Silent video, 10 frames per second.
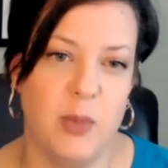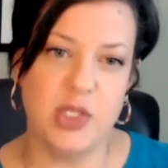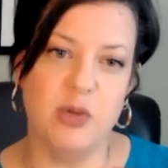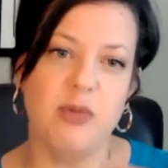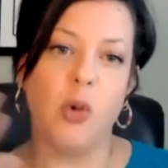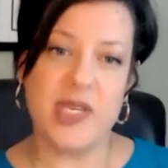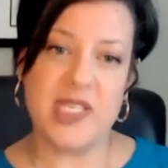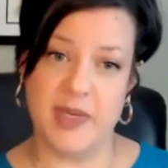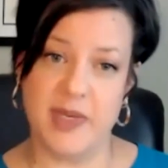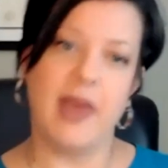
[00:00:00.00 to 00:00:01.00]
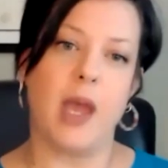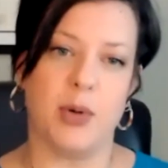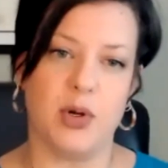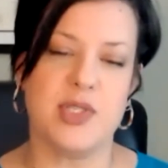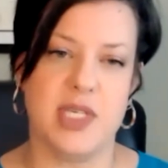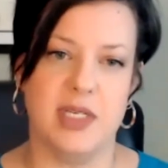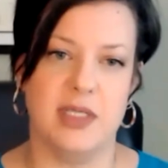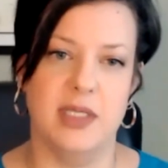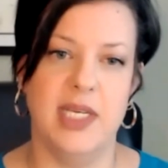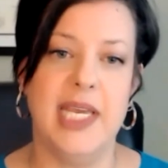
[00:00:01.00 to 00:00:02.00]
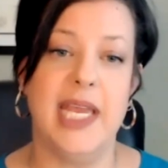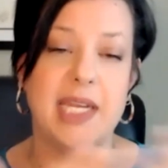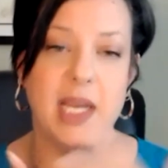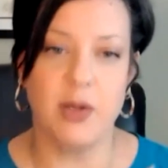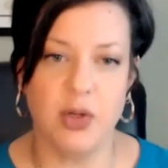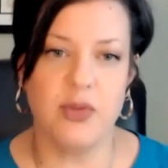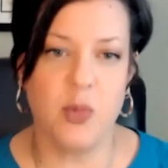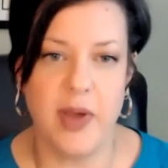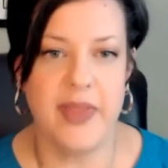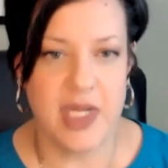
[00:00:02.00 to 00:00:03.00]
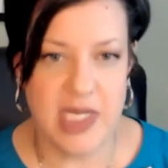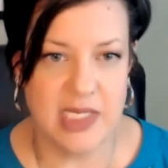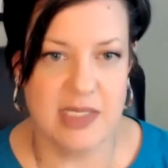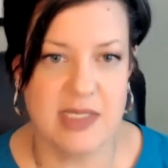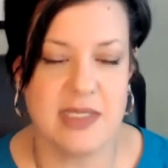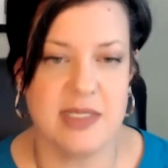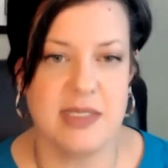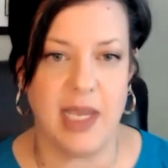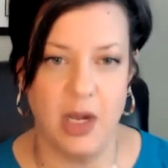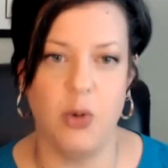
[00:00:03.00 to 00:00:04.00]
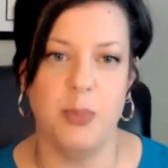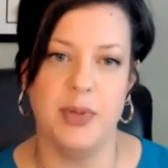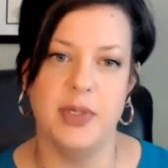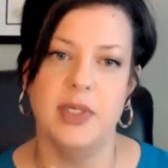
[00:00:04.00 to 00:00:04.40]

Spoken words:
When you've always been that person and now you're the one that needs help.